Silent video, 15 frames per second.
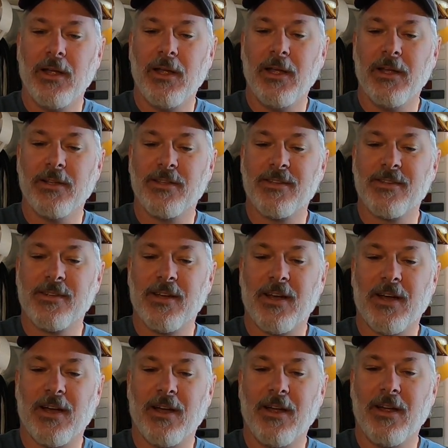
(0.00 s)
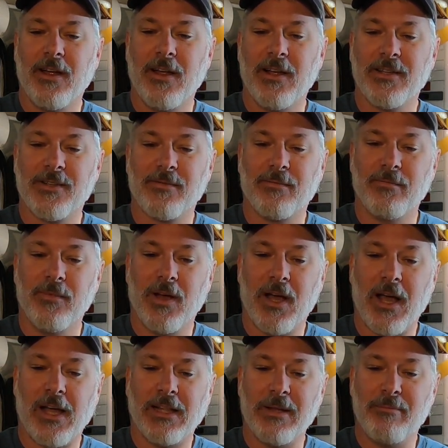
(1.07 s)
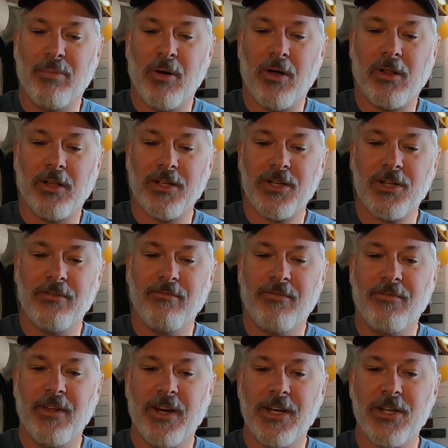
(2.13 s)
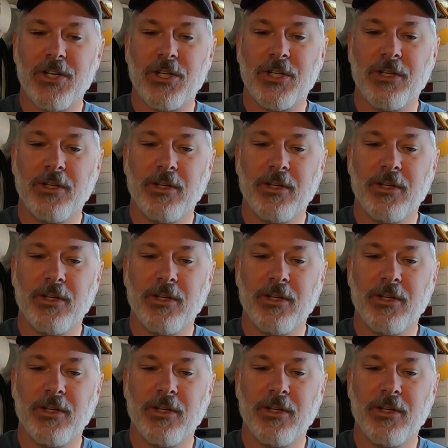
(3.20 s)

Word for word: it's, uh, it's highly polished and finished.